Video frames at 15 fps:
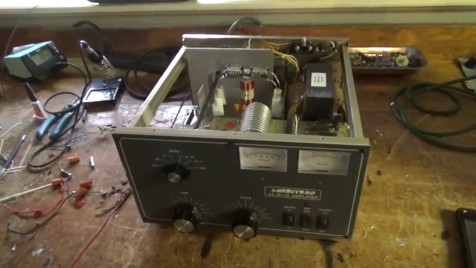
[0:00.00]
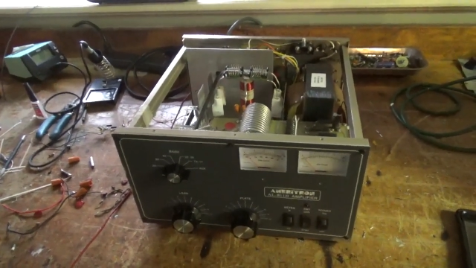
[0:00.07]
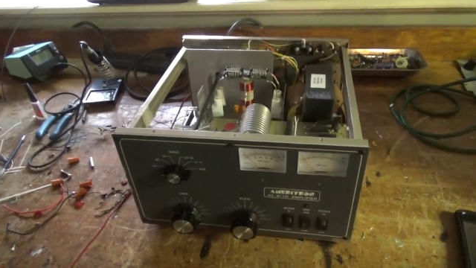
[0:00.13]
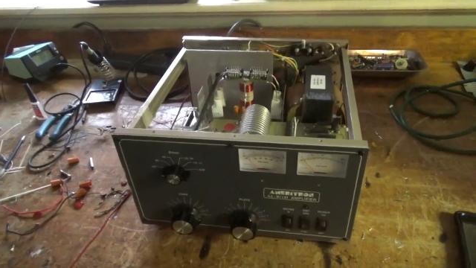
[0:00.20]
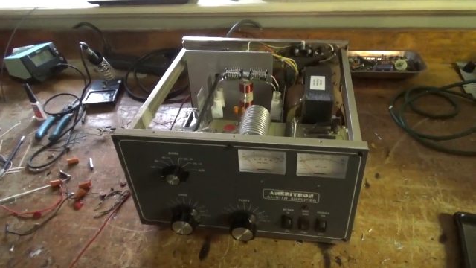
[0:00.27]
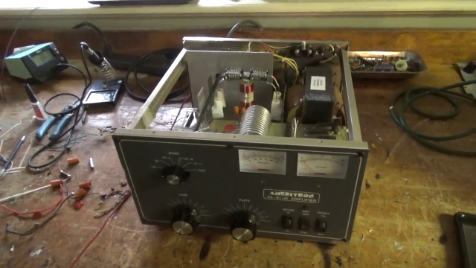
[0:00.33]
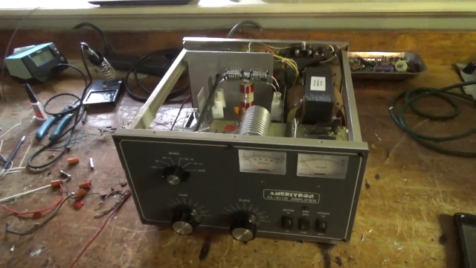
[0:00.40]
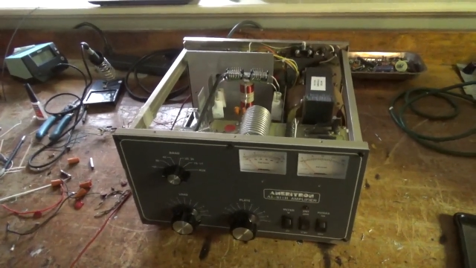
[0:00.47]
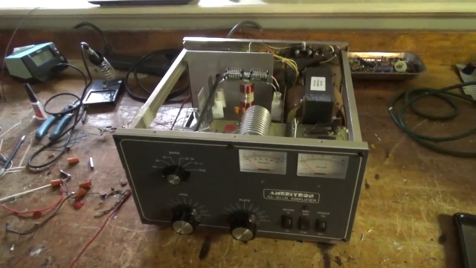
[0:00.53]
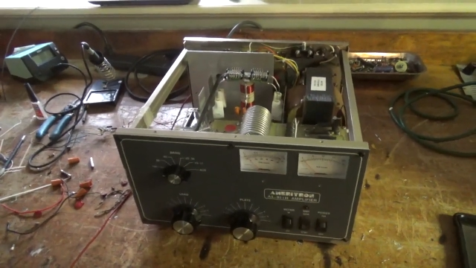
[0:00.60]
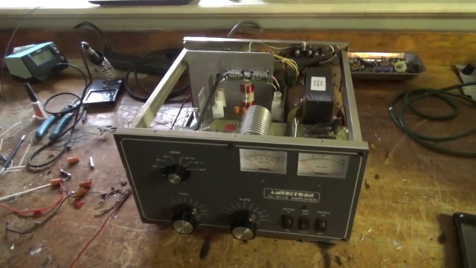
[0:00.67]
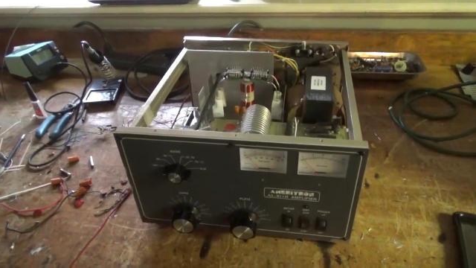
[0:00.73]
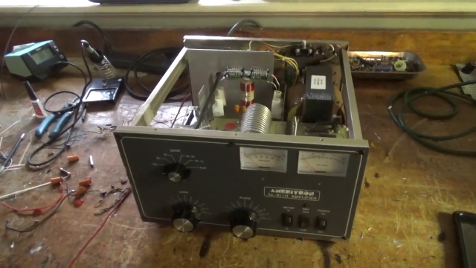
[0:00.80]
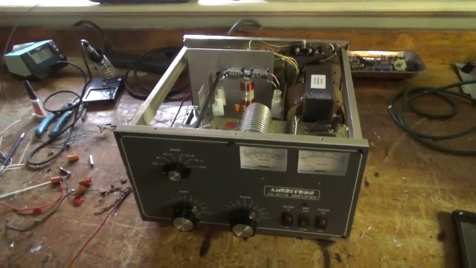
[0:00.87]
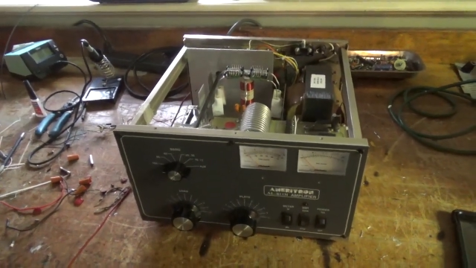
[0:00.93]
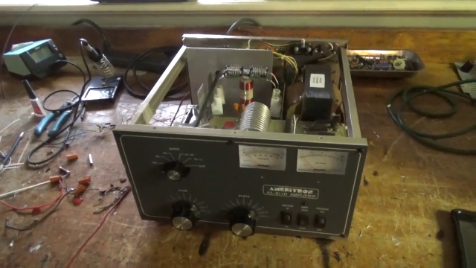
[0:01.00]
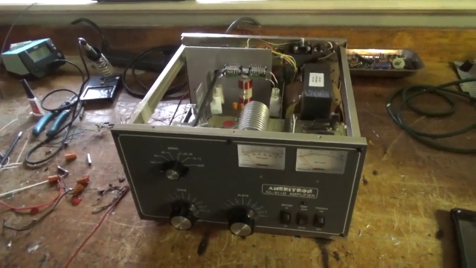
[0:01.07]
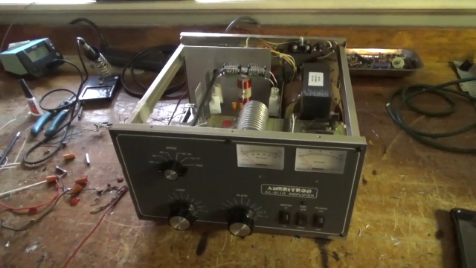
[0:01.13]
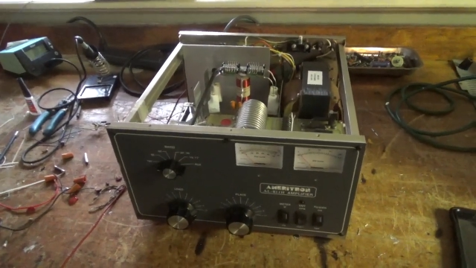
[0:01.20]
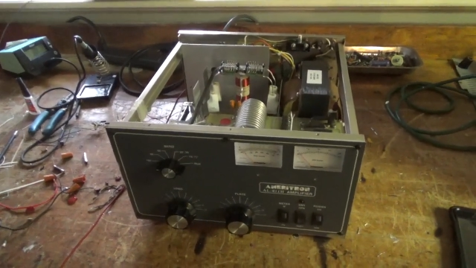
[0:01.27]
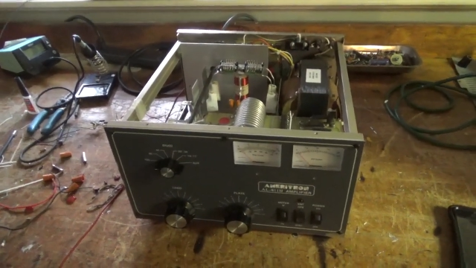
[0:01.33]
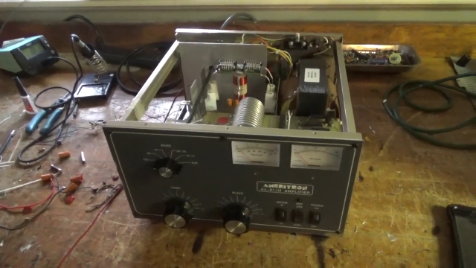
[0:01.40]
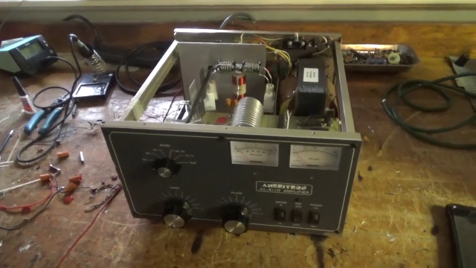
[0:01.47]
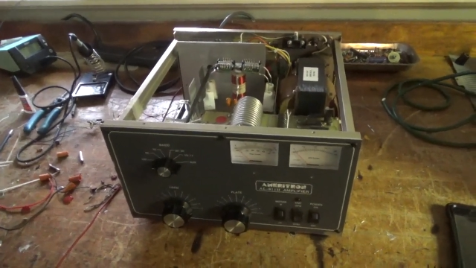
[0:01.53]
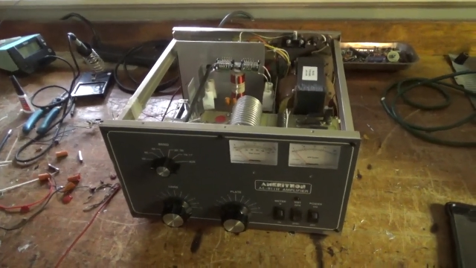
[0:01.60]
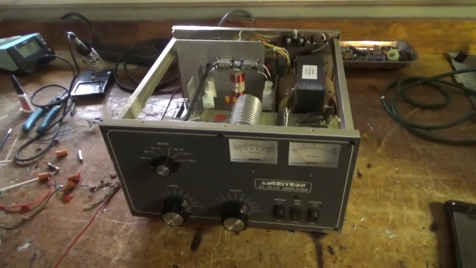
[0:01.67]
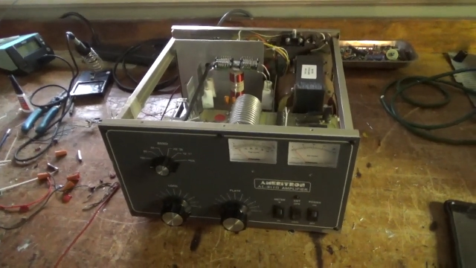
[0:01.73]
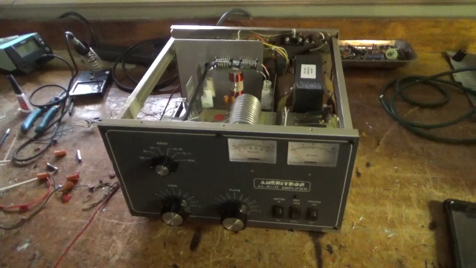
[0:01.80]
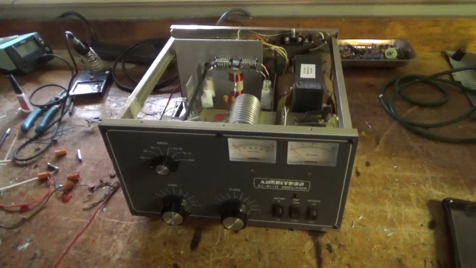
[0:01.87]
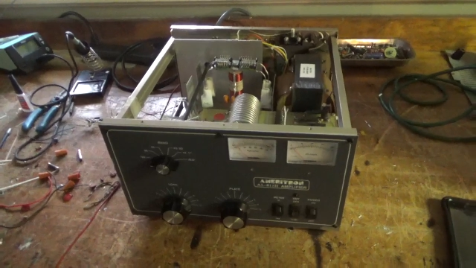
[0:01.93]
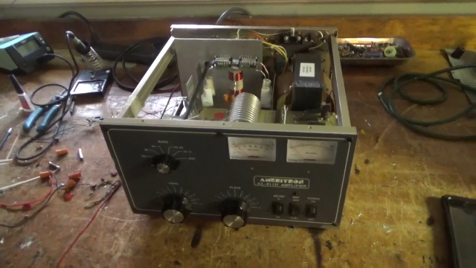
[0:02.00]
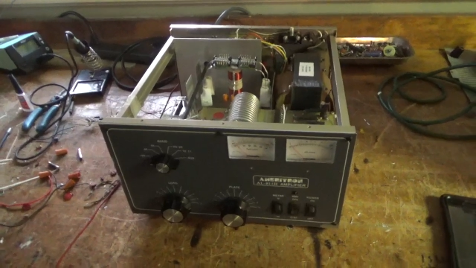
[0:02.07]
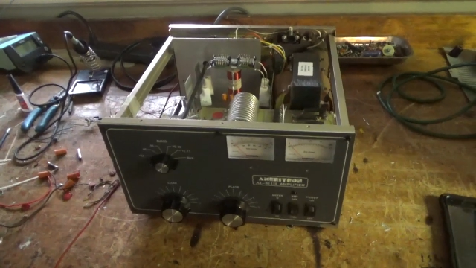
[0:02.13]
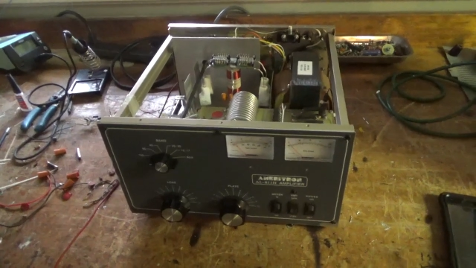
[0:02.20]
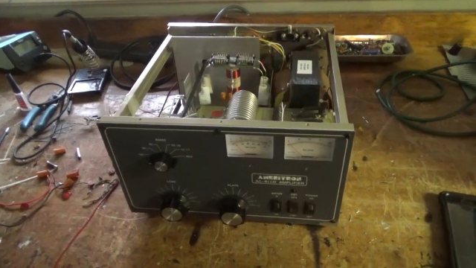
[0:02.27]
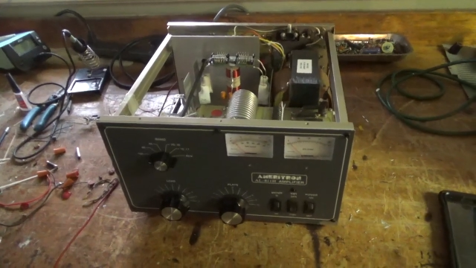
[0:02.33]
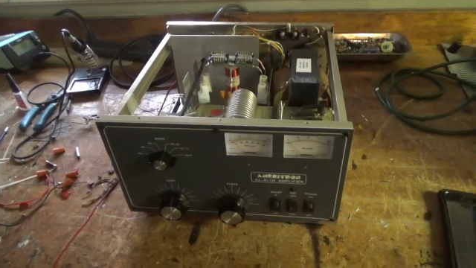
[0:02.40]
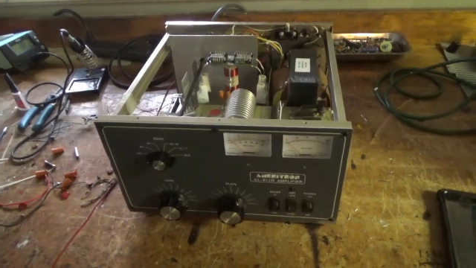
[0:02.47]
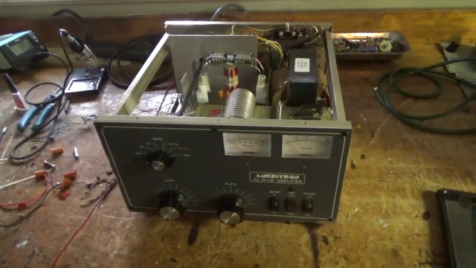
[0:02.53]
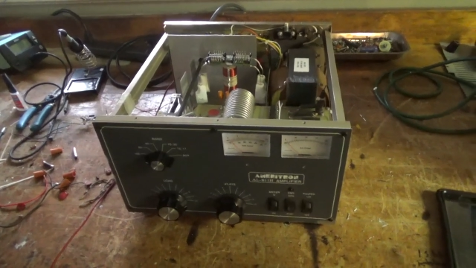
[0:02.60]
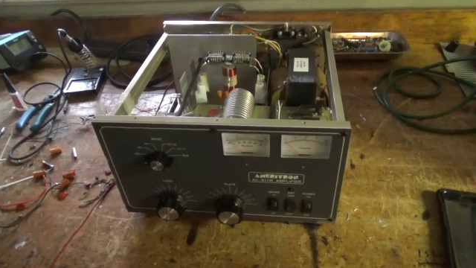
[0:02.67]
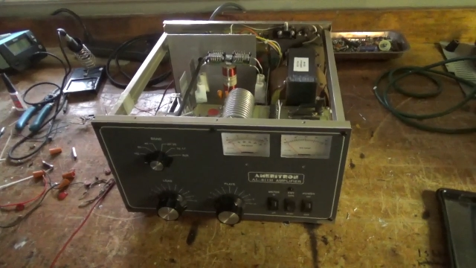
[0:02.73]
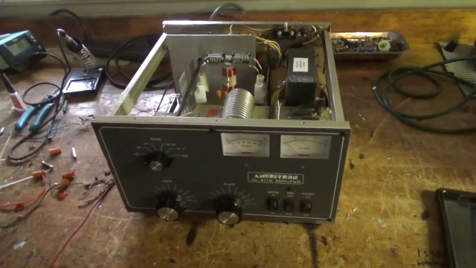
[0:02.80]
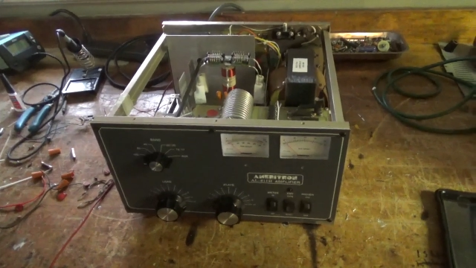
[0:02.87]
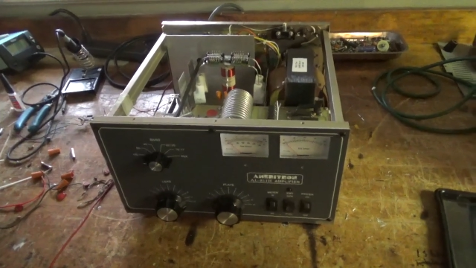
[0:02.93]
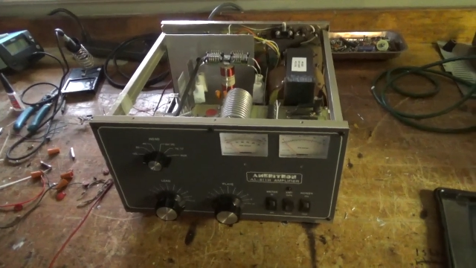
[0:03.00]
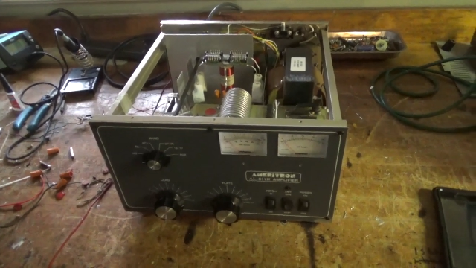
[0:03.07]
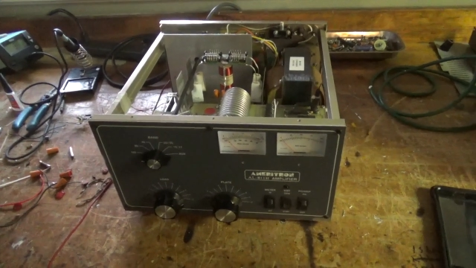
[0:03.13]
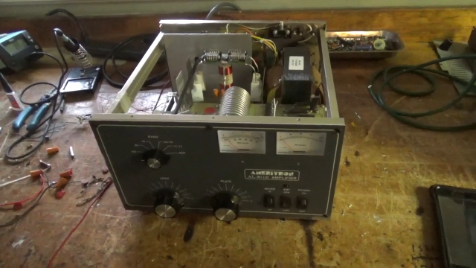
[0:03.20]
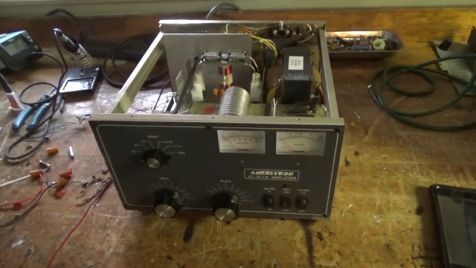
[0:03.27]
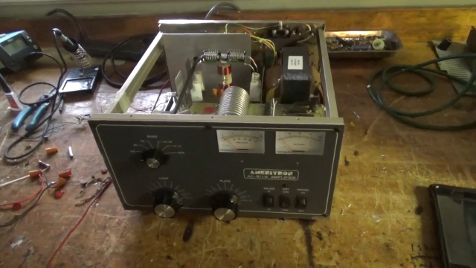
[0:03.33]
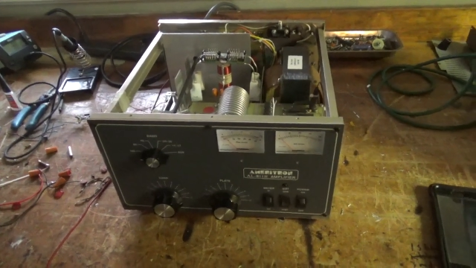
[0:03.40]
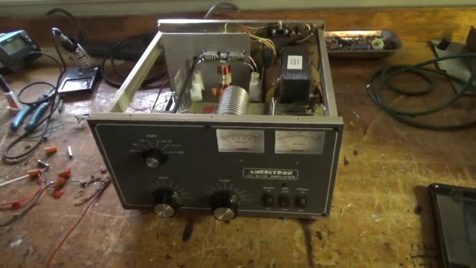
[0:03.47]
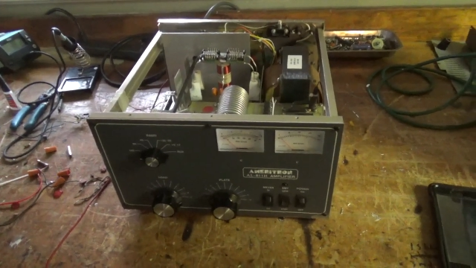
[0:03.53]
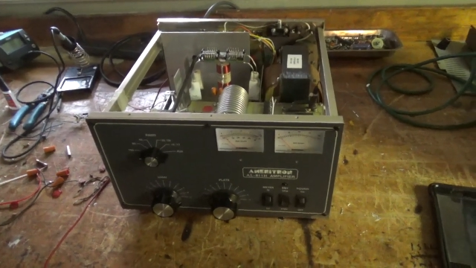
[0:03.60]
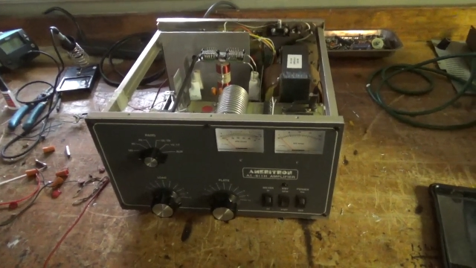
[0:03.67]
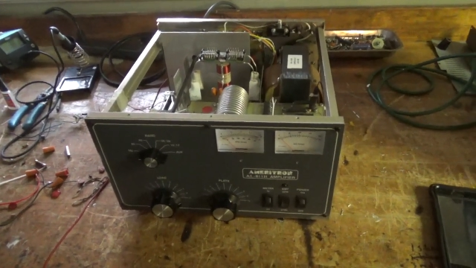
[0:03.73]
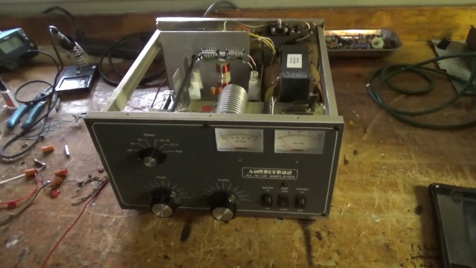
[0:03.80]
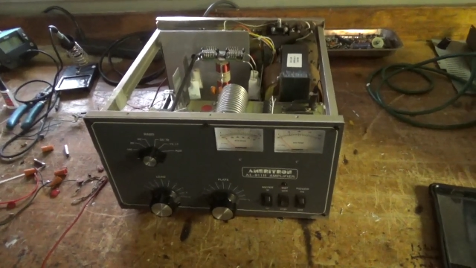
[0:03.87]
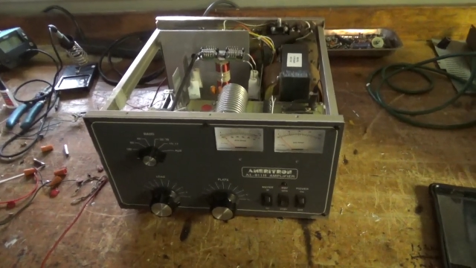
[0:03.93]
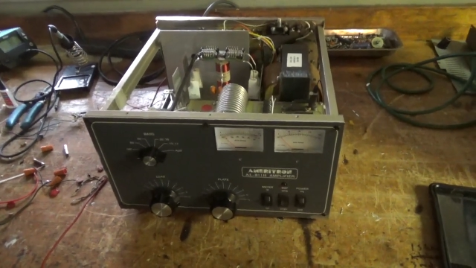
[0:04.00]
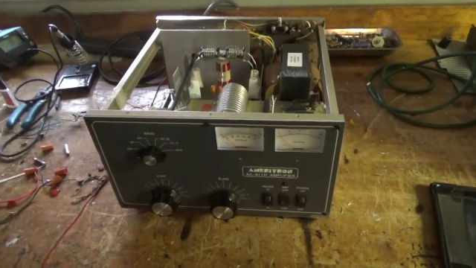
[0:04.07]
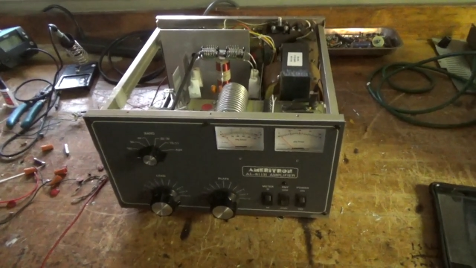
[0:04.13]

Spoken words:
No face is visible, so there are no lips to read.